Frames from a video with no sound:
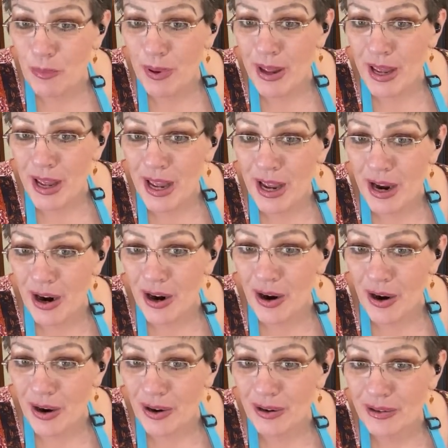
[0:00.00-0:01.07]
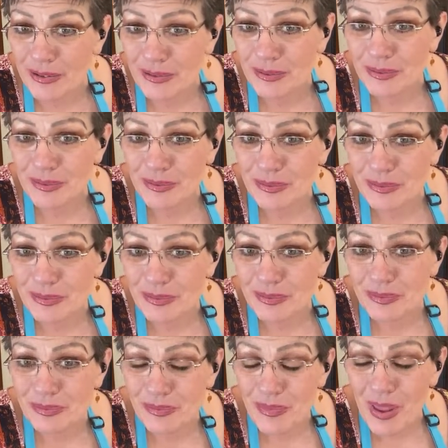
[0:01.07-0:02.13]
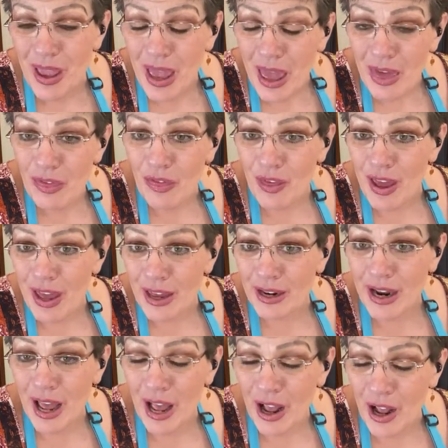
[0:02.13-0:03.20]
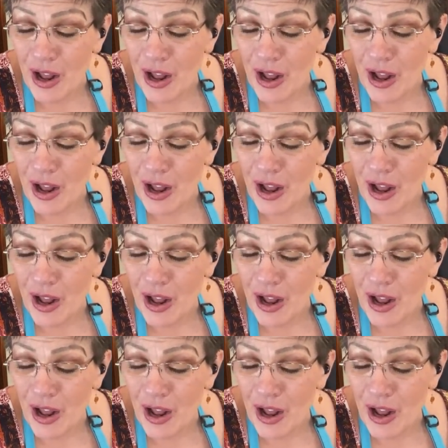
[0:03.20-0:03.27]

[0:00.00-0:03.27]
be here, then